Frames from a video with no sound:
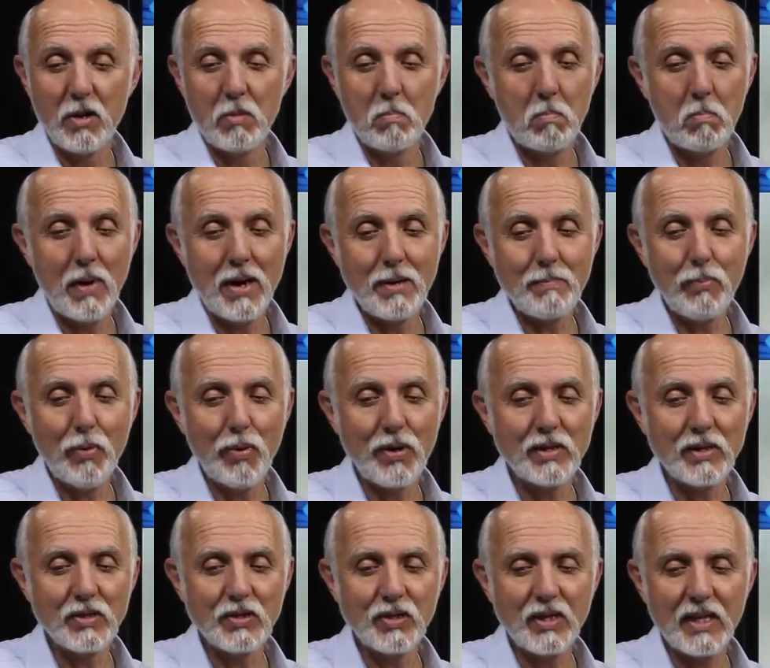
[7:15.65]
Might put
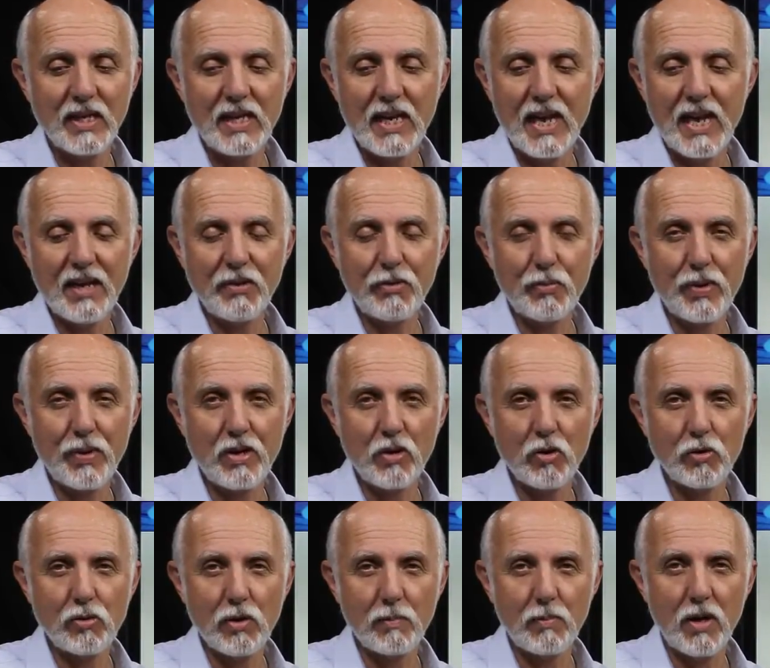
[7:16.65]
us in a 3 no
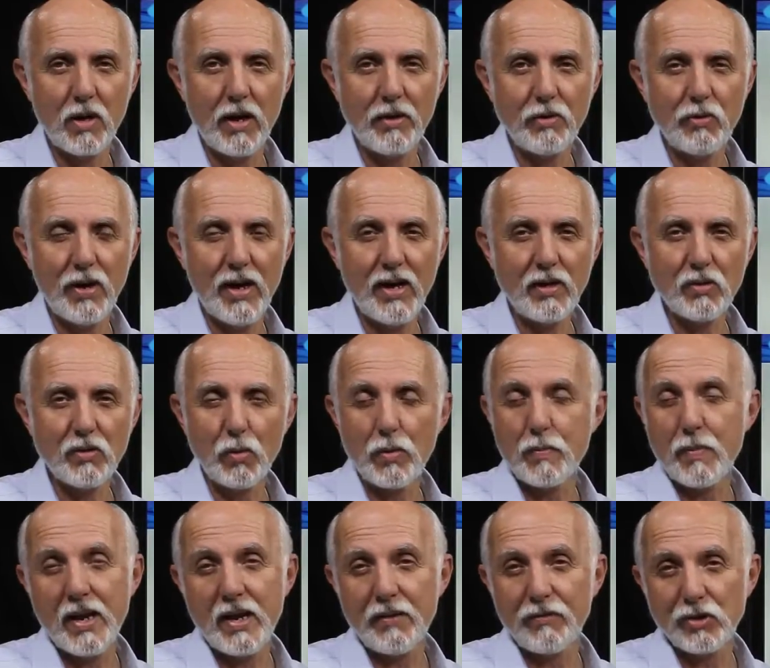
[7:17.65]
trump contract, or we
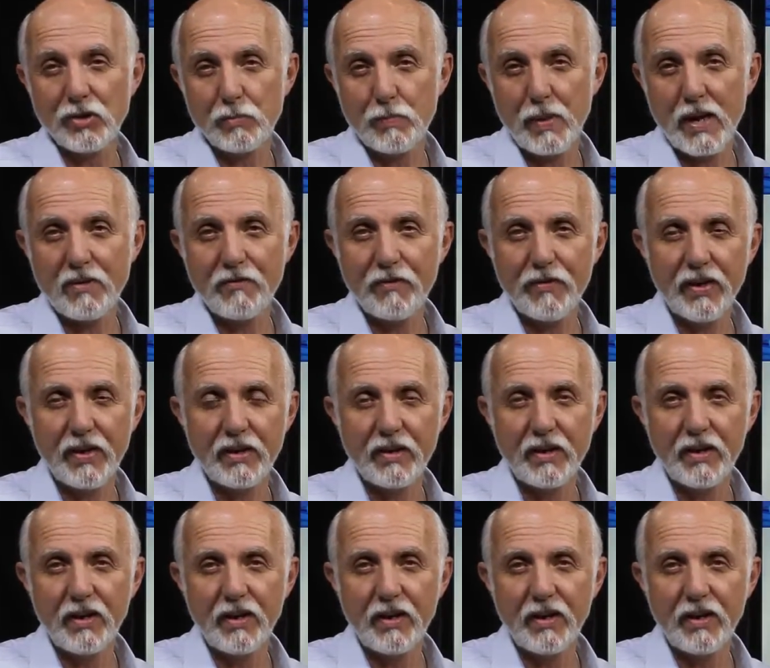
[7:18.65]
might have a spade fit